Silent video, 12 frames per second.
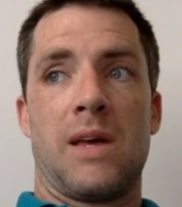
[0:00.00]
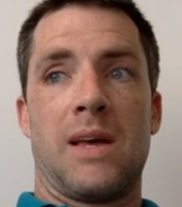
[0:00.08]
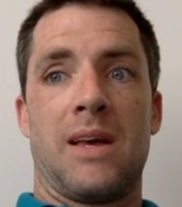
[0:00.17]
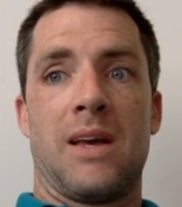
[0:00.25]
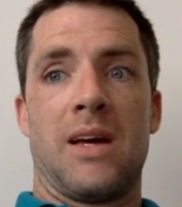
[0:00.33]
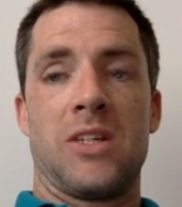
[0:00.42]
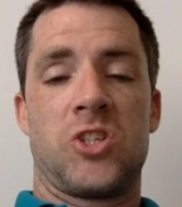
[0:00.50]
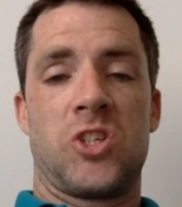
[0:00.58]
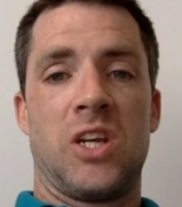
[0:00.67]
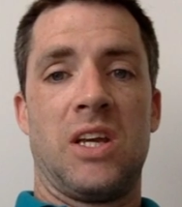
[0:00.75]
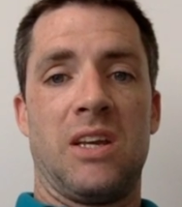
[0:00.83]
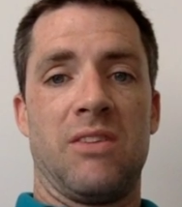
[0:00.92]

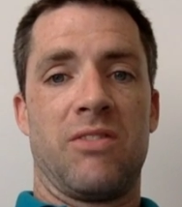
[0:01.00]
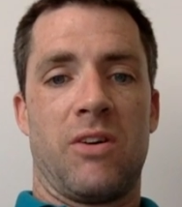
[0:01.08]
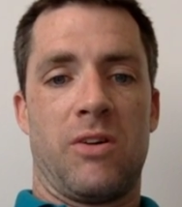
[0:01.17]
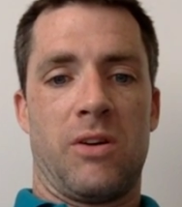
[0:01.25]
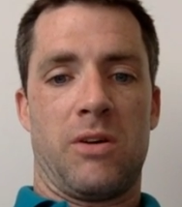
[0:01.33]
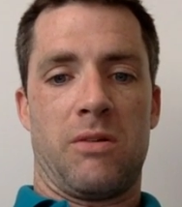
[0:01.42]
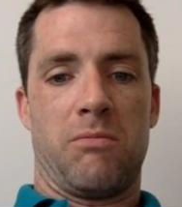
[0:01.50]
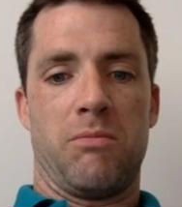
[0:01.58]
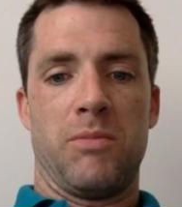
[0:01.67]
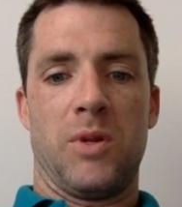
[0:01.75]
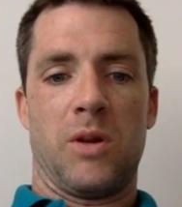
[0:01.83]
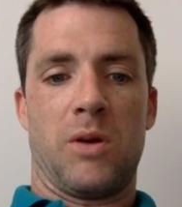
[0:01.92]
achieve on a
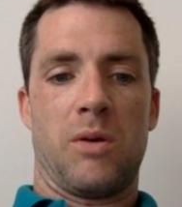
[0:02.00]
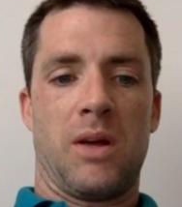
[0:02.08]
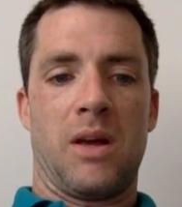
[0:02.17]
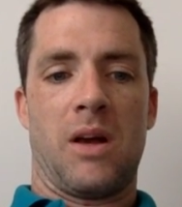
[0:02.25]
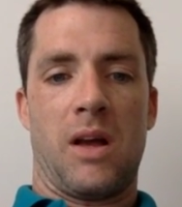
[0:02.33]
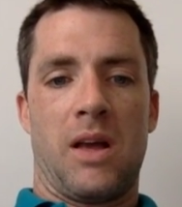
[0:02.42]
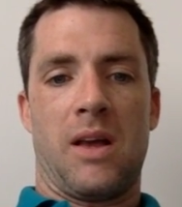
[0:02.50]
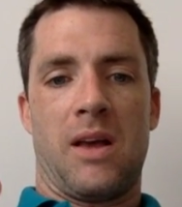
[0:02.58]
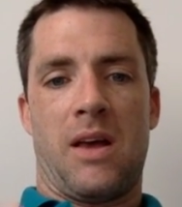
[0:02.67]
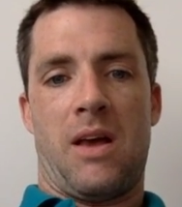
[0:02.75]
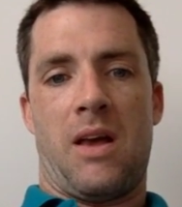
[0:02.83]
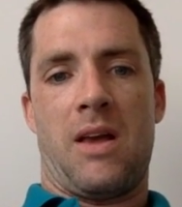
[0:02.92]

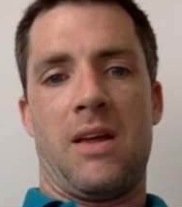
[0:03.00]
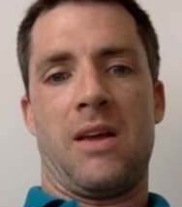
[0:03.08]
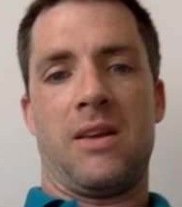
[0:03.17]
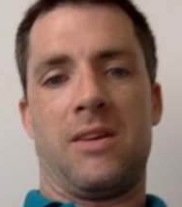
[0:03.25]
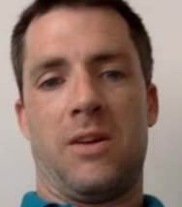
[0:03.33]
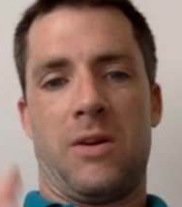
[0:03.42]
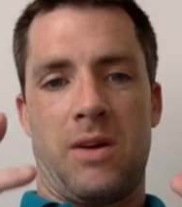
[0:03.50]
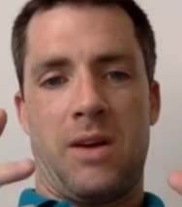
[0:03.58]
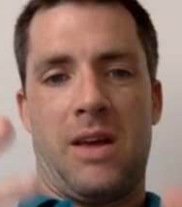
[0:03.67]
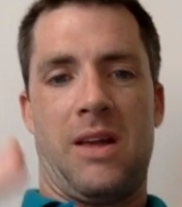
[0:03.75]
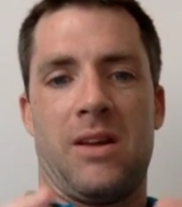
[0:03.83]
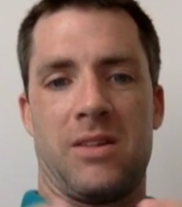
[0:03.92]

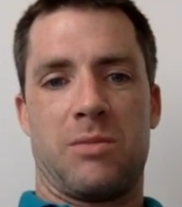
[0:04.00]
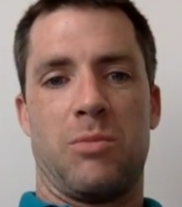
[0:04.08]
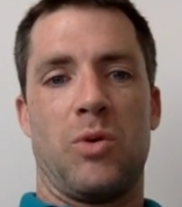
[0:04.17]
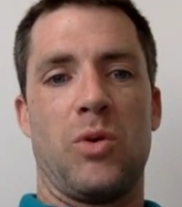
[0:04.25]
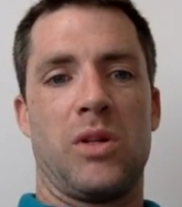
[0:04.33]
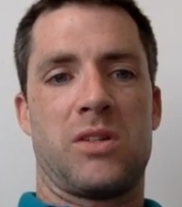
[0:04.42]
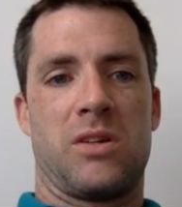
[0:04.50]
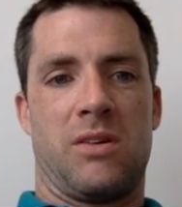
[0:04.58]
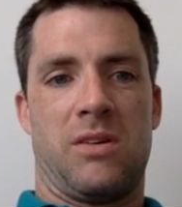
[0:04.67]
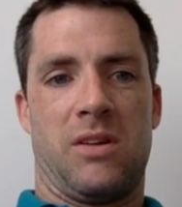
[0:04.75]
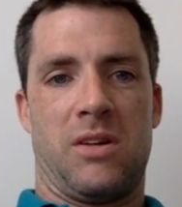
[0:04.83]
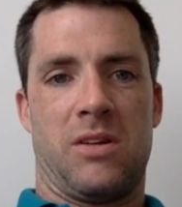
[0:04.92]
in a smaller
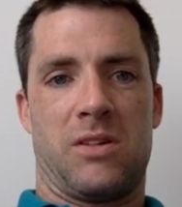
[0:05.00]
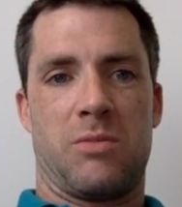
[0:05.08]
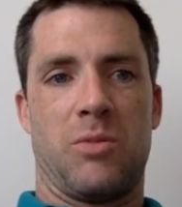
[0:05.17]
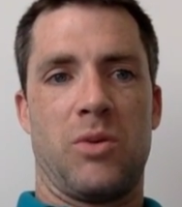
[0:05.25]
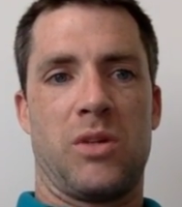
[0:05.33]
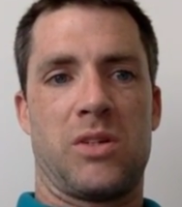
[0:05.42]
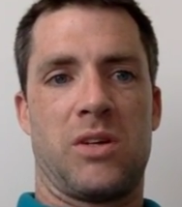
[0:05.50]
time